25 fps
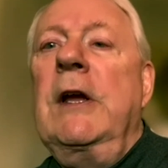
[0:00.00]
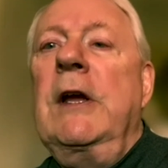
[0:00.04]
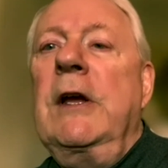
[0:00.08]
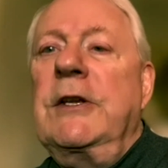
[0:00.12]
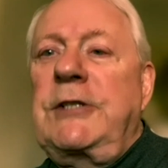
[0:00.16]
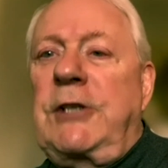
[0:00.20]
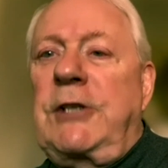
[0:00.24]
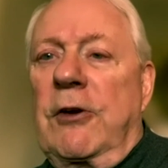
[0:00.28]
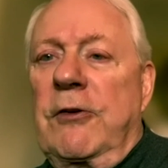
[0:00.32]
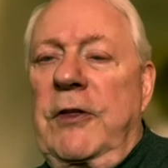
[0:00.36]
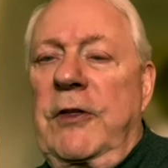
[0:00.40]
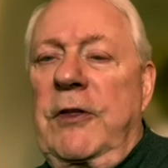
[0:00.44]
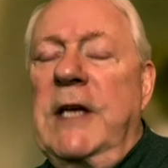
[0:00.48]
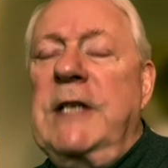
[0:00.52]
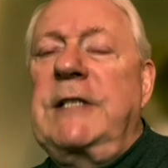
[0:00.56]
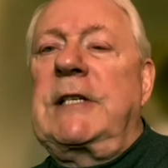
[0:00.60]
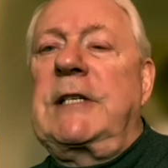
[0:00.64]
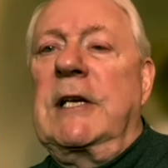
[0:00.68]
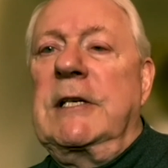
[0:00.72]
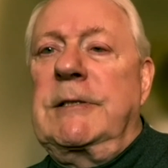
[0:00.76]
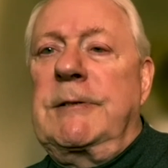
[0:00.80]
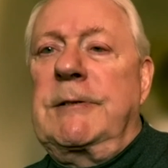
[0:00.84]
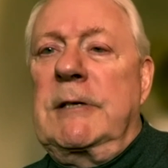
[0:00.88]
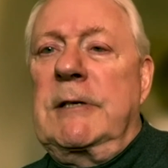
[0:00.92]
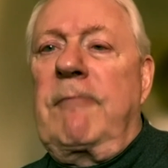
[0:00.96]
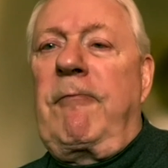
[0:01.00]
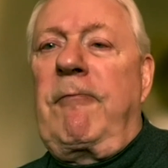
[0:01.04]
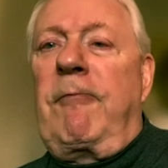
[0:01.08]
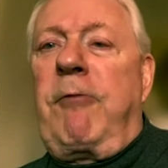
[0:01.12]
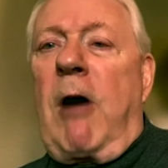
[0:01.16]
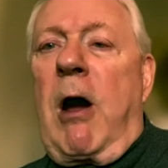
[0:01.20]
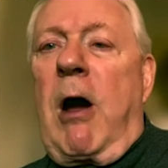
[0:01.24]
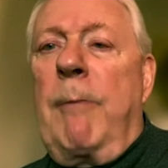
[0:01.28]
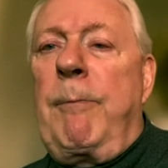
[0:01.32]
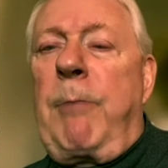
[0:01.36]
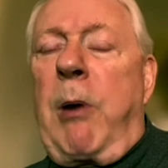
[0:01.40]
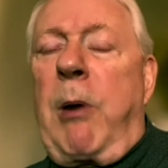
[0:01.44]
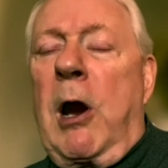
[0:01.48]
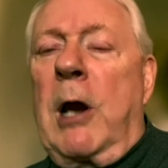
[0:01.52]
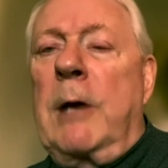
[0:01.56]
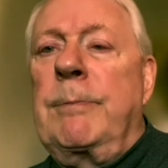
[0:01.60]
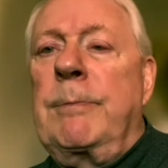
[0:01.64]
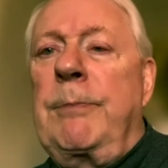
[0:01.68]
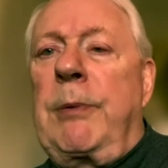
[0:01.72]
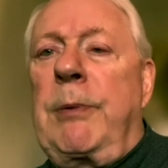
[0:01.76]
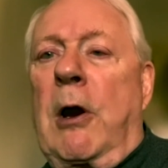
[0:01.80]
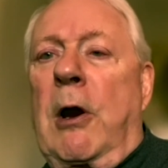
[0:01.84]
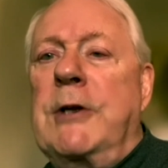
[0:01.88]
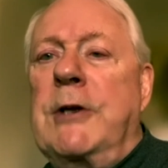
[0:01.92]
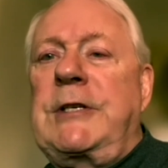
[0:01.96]
So this is part and
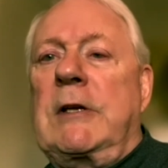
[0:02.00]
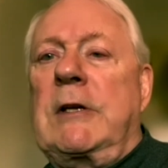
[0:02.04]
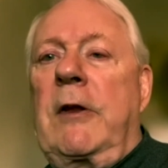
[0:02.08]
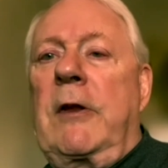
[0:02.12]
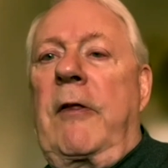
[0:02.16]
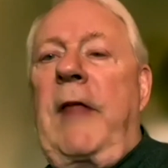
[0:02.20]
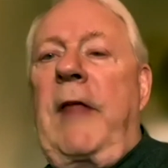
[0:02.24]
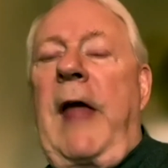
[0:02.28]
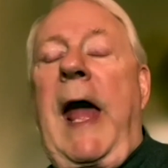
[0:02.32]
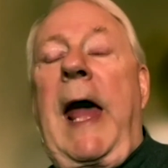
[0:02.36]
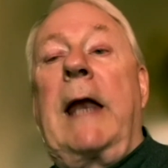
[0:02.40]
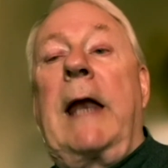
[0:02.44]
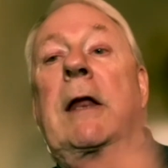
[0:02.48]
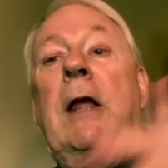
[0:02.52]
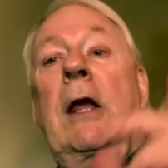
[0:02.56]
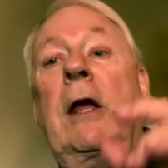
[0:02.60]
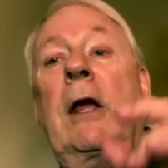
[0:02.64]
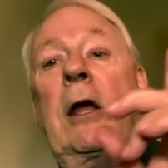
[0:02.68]
parcel of that.